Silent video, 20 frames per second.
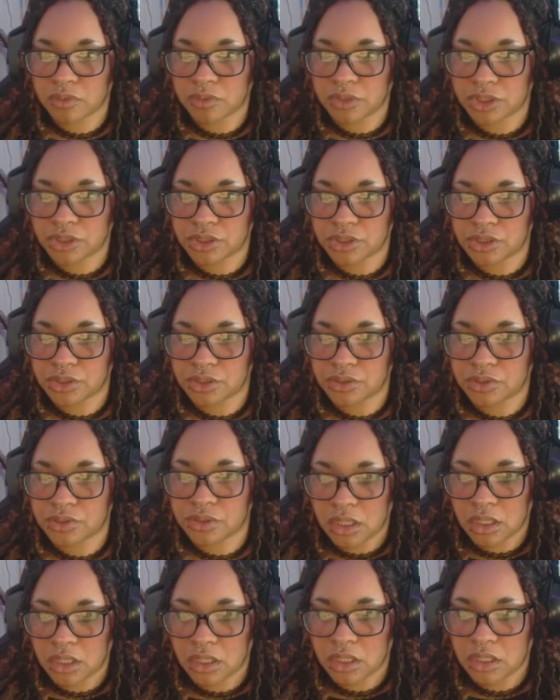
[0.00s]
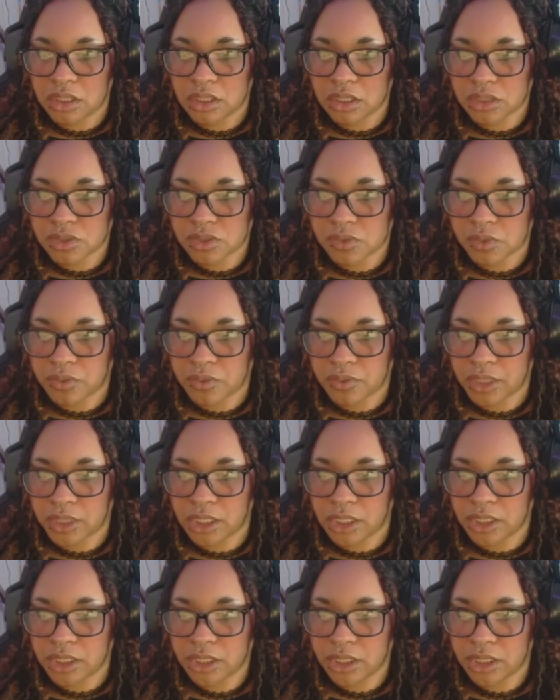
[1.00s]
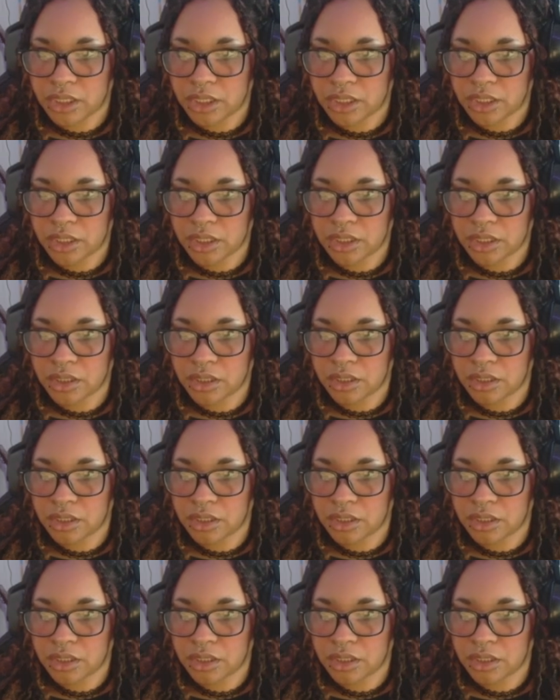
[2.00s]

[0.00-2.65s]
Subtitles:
we should do this one right here.